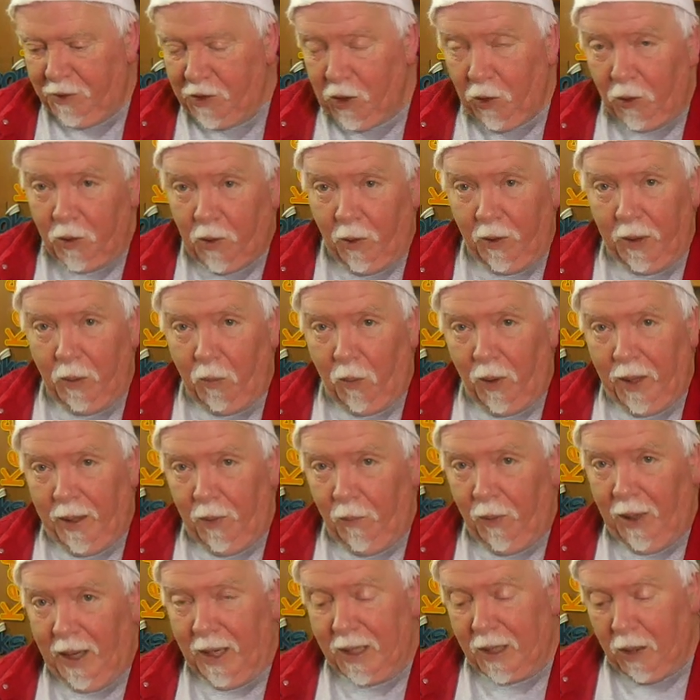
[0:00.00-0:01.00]
duck on a wire
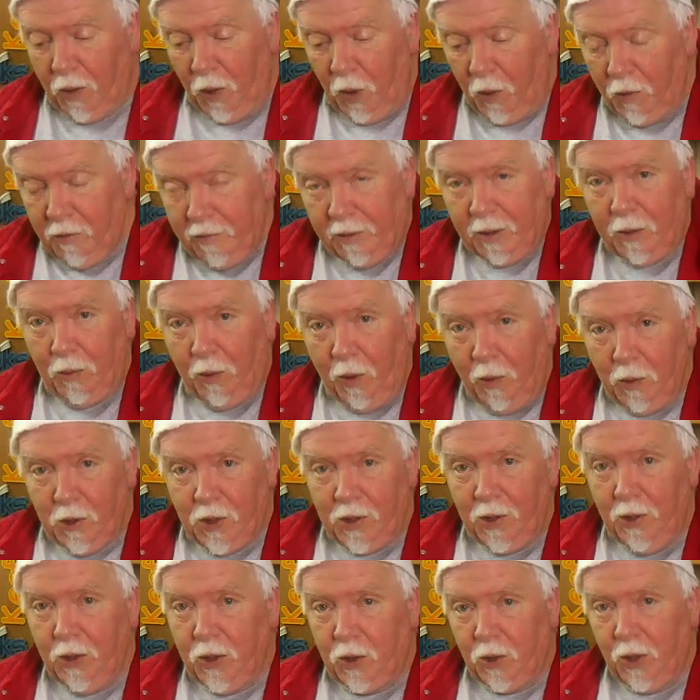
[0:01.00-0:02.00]
rack over the
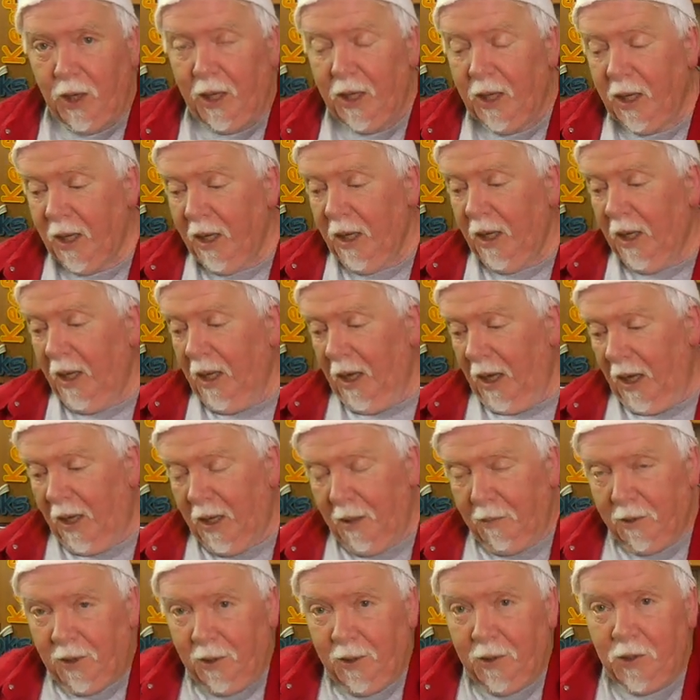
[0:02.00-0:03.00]
roasting tray, and
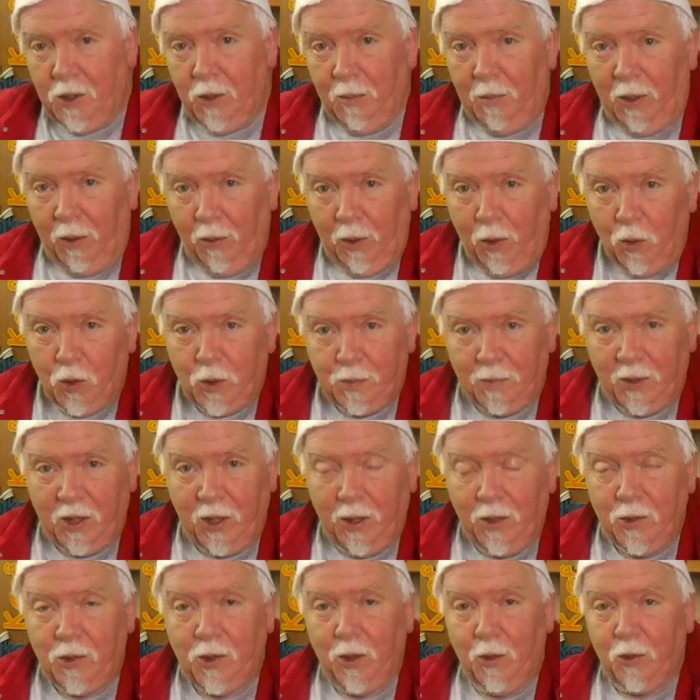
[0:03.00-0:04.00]
I'm going to do my roast
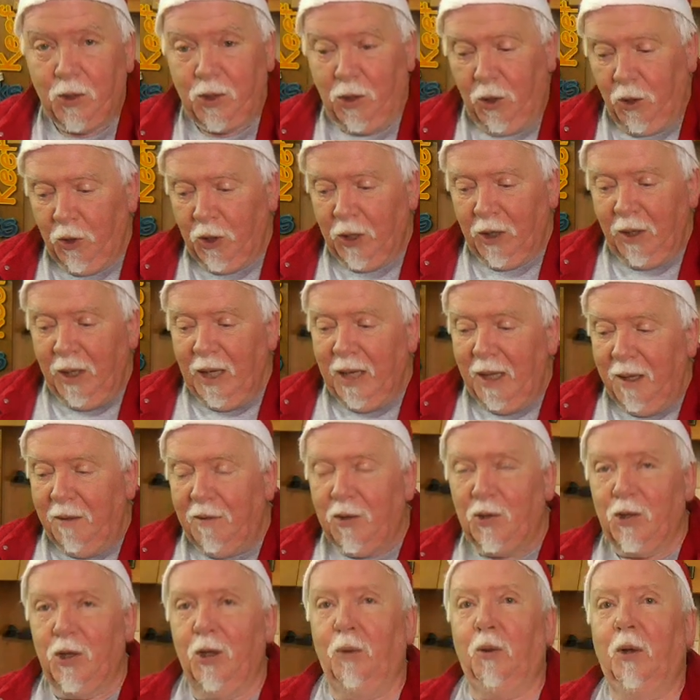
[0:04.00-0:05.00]
potatoes underneath,
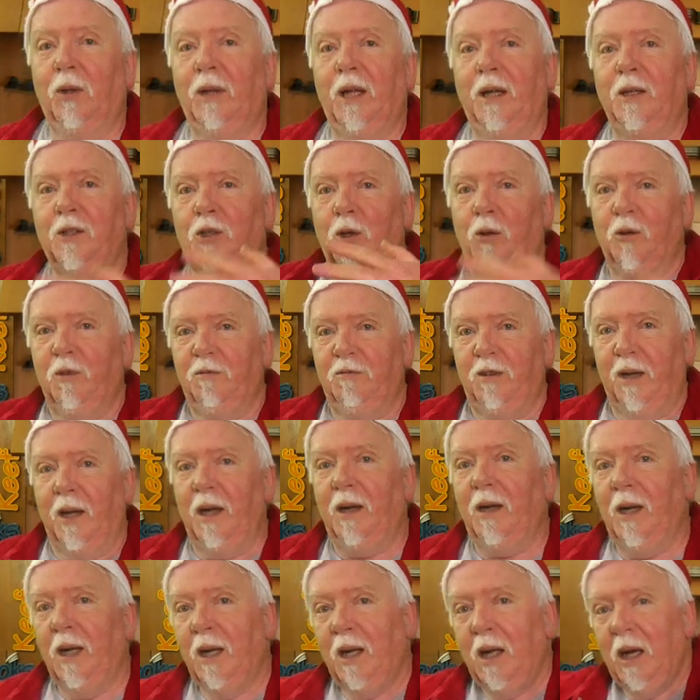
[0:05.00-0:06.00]
so all that duck
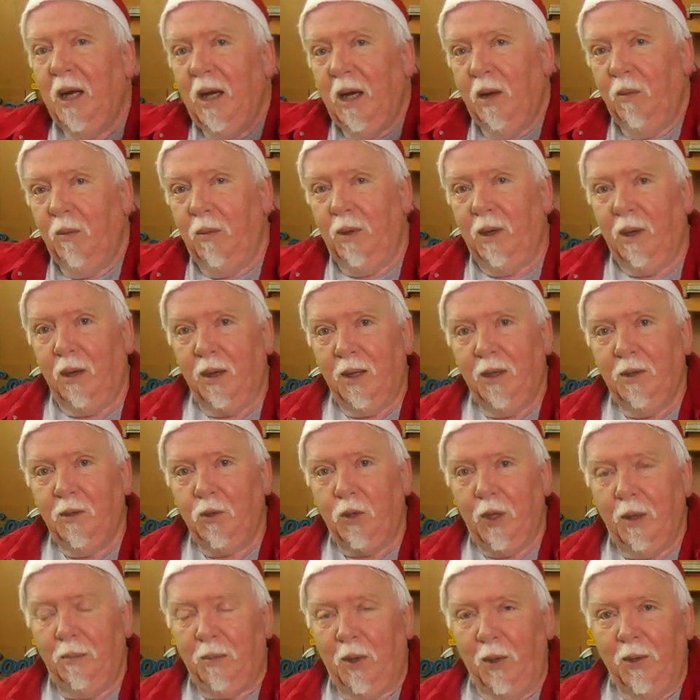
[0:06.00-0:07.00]
fat will
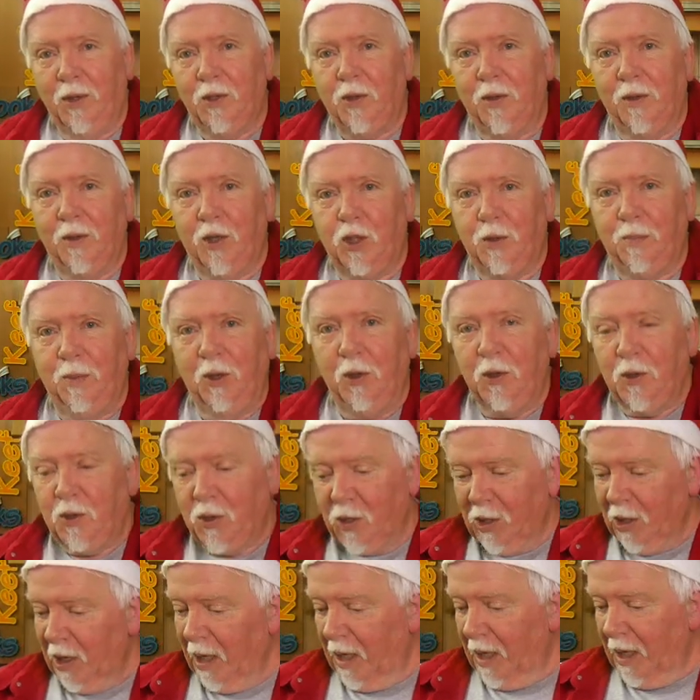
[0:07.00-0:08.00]
drip onto the
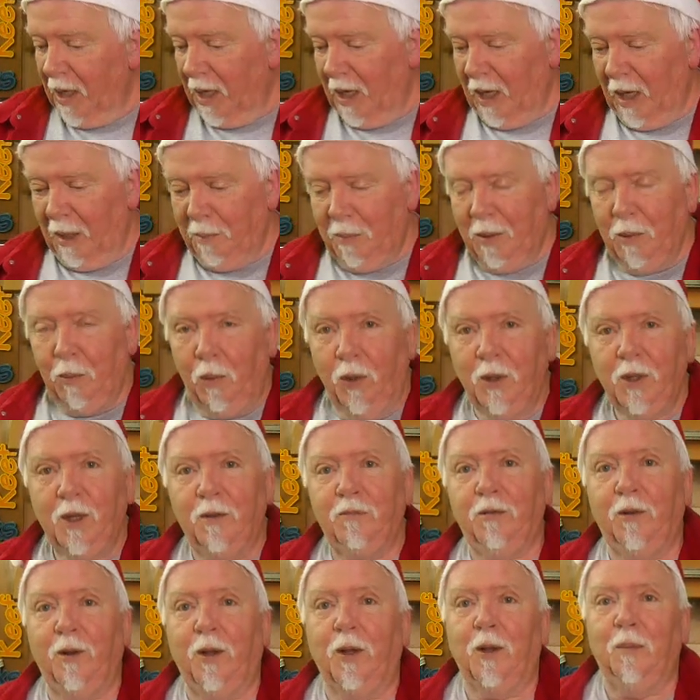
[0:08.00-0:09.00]
spuds and be
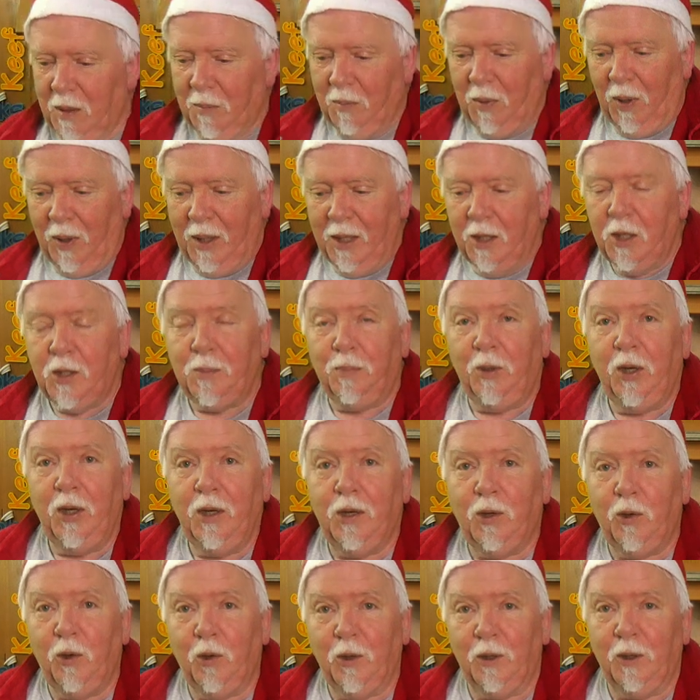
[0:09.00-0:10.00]
wonderful. But I need to
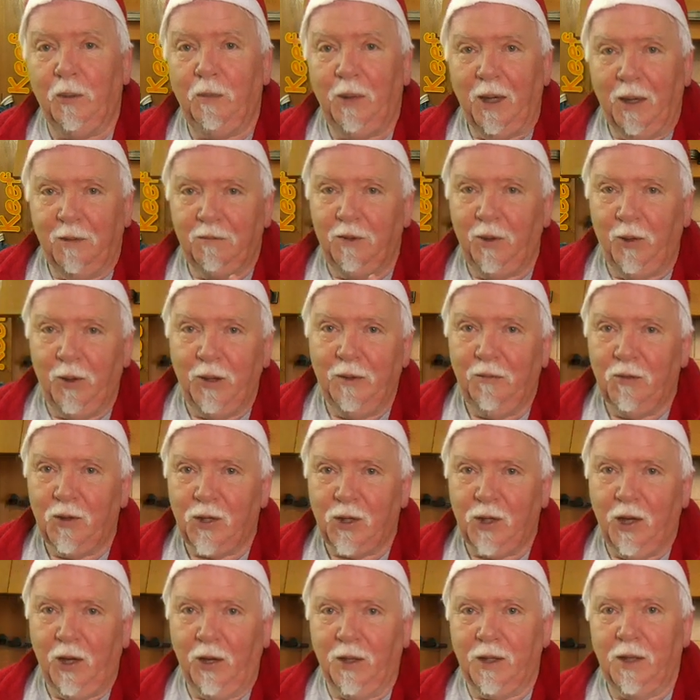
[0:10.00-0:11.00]
pre-cook them now. I've not even
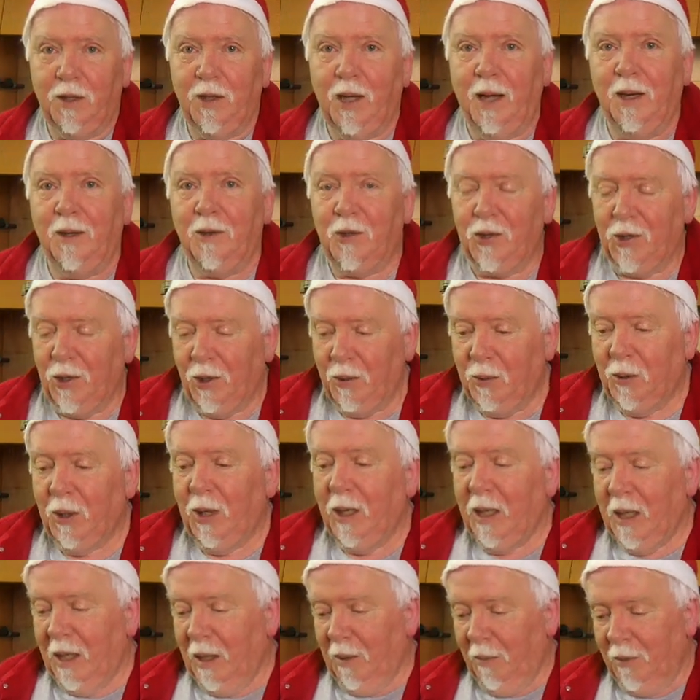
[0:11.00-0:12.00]
started that, so
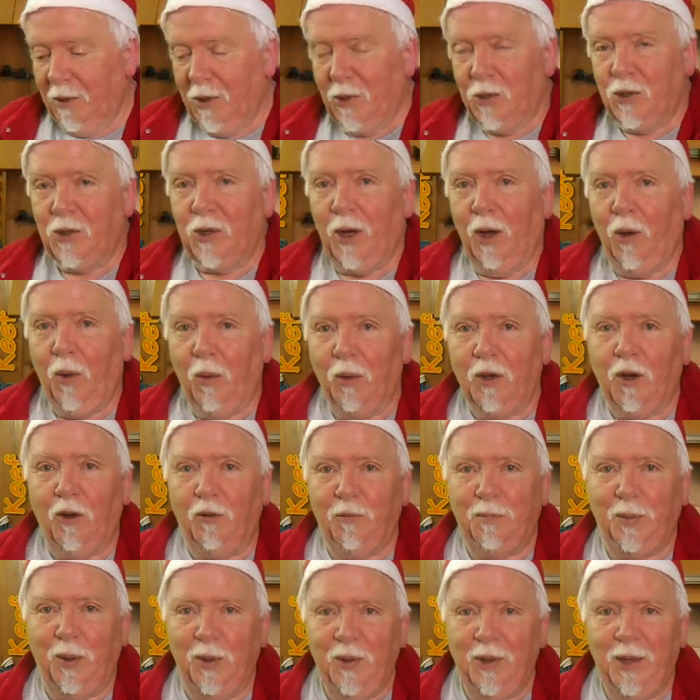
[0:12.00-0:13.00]
we'll just hold
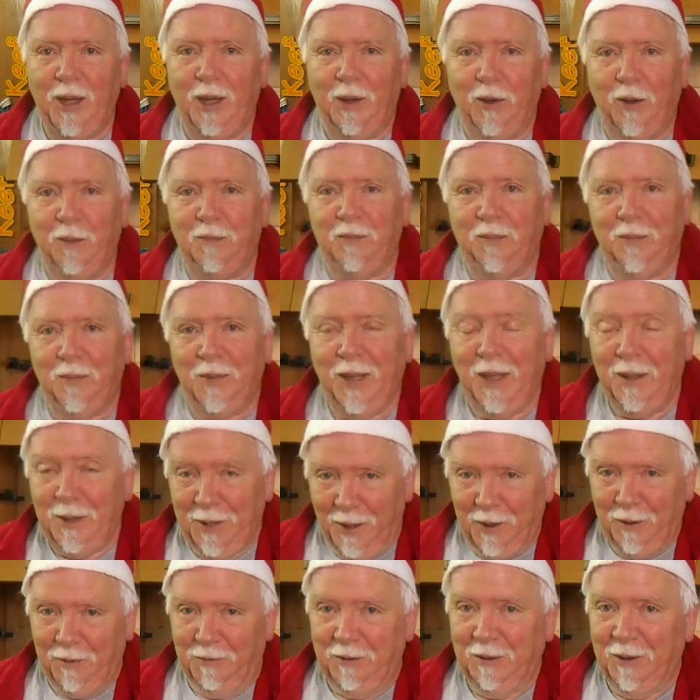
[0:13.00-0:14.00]
off putting that up in
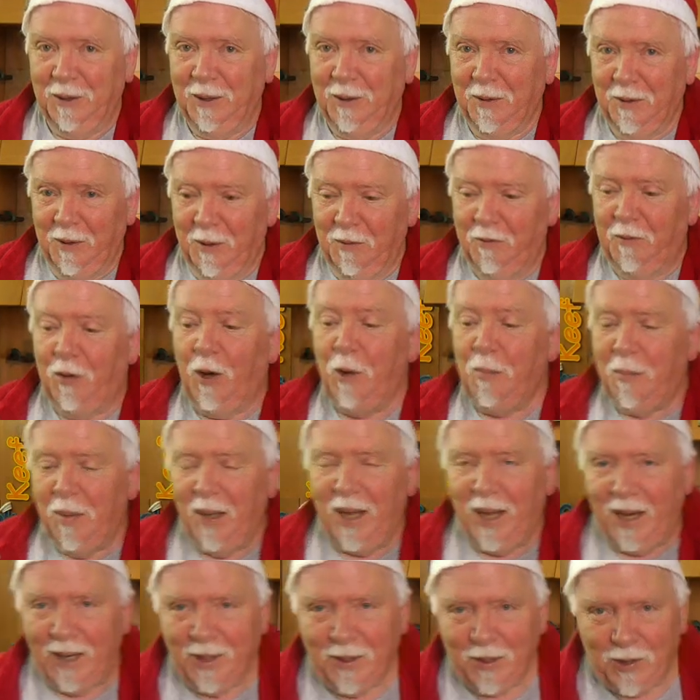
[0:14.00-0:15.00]
the oven for a
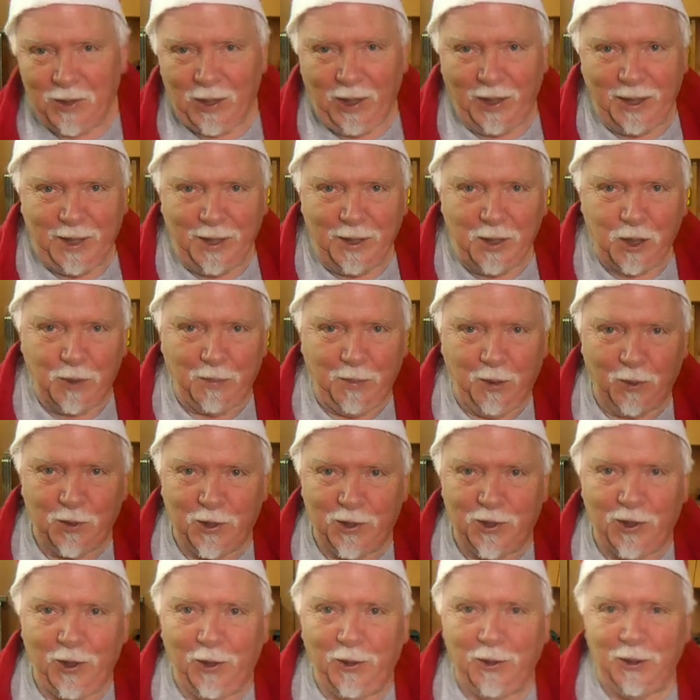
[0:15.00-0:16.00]
bit till I get the
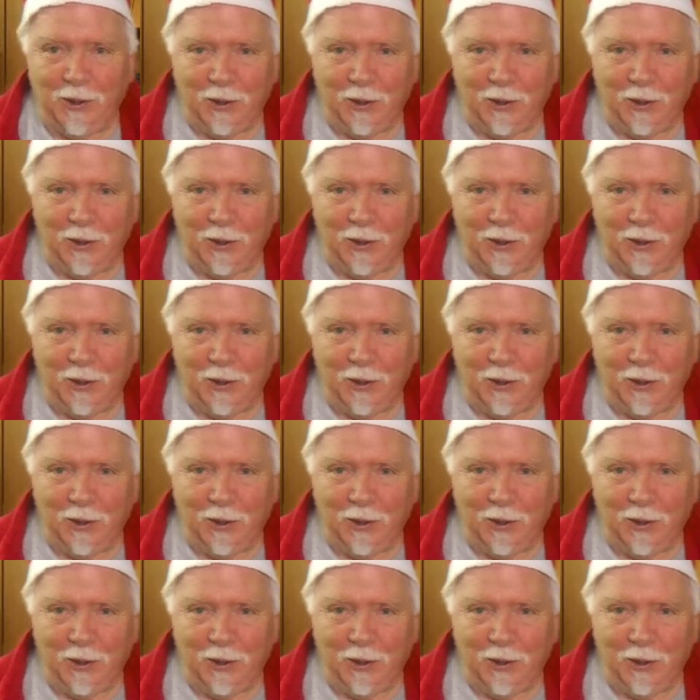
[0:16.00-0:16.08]
spuds done.